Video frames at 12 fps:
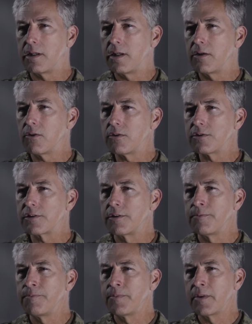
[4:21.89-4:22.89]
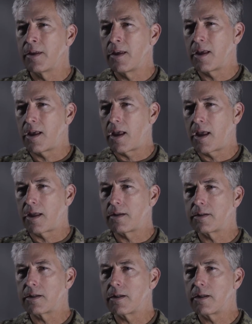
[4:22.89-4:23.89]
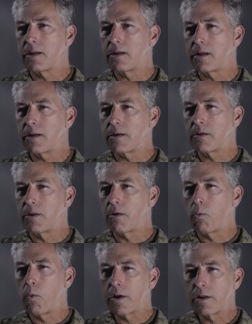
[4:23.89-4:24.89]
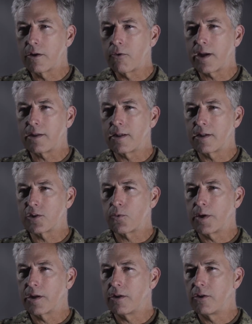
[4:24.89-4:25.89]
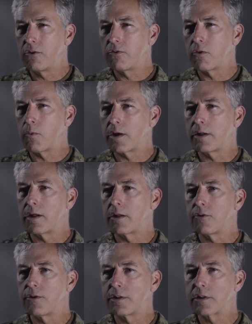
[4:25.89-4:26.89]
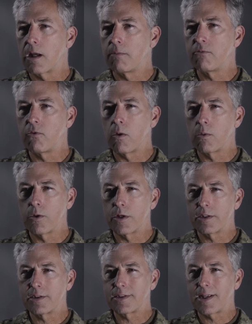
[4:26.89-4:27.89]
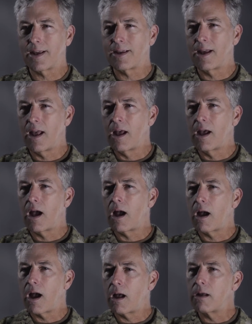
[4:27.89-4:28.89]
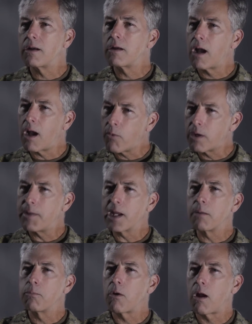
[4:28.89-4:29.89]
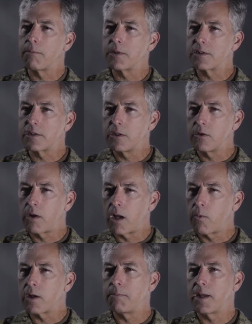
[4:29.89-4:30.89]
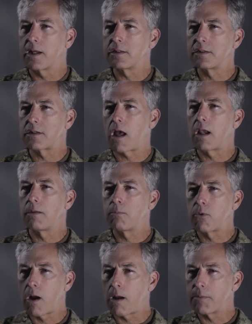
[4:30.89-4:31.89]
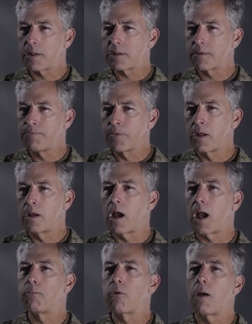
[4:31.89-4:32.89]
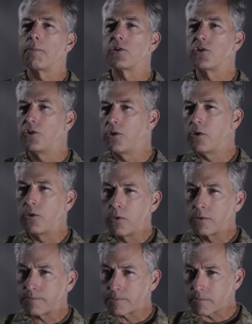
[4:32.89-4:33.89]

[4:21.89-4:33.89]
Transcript: and needles. And one of the great things we can do for one another is come forward and say, I want to make a promise to you. I want to make a solemn promise. I promise you,